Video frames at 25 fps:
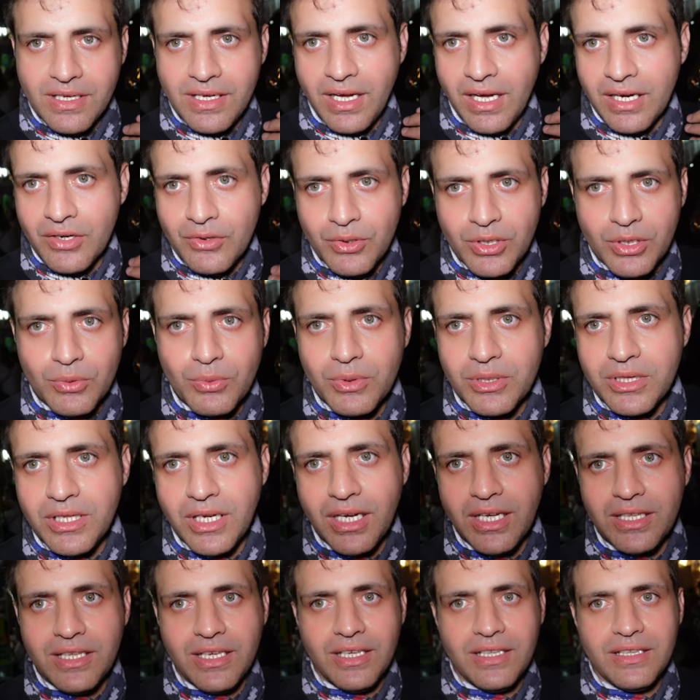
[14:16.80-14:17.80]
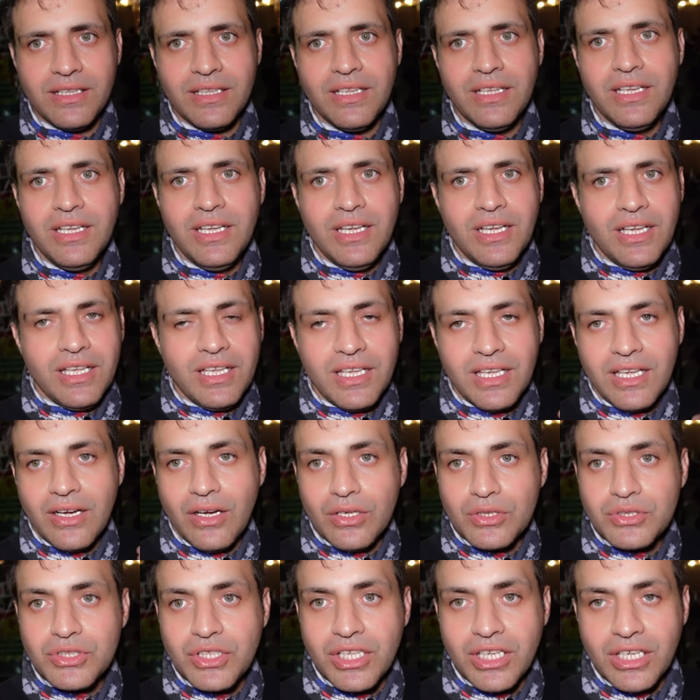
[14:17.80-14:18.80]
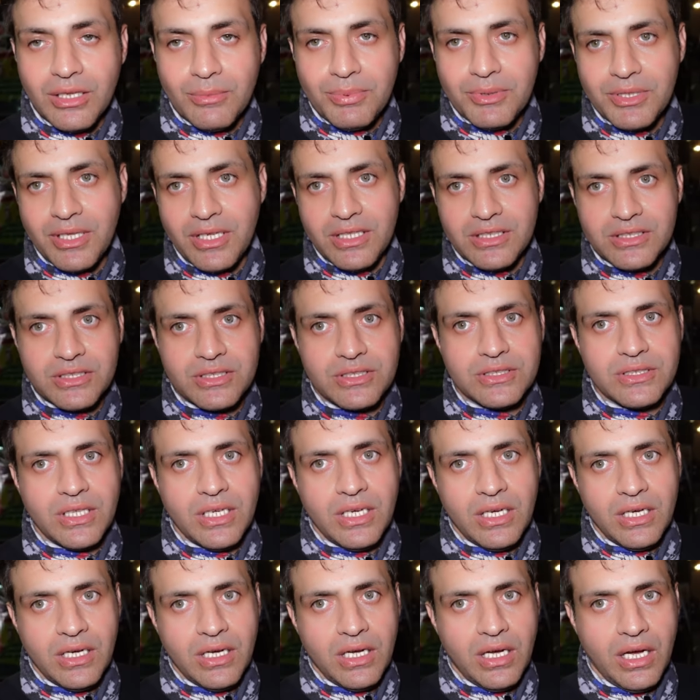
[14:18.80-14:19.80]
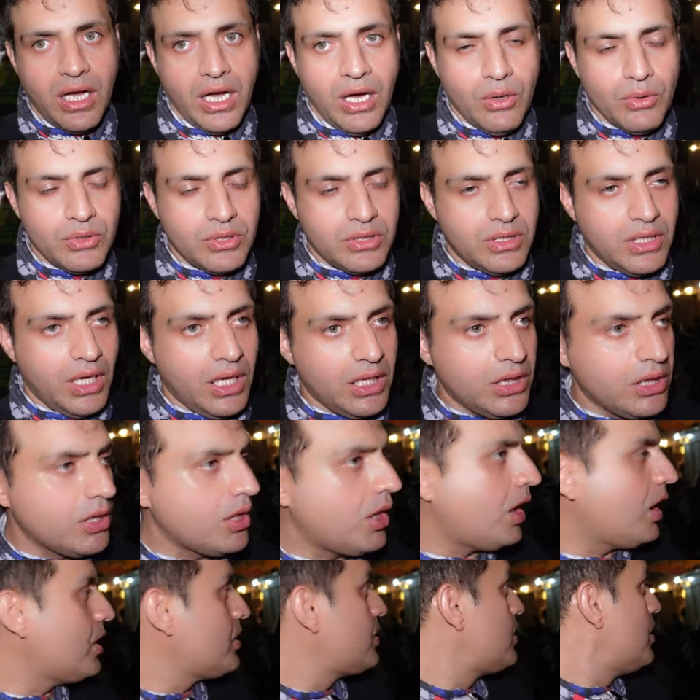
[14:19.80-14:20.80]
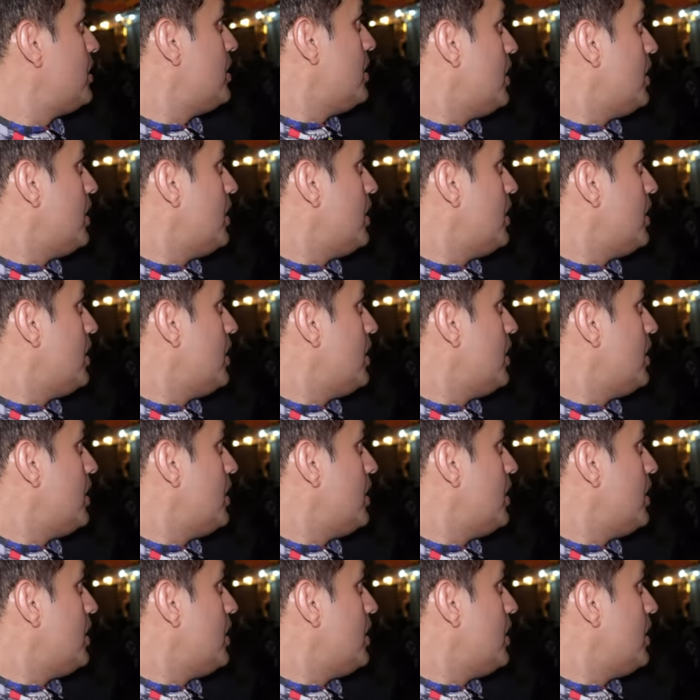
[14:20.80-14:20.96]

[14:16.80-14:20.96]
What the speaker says: agreed with that, and he also helped us out a lot.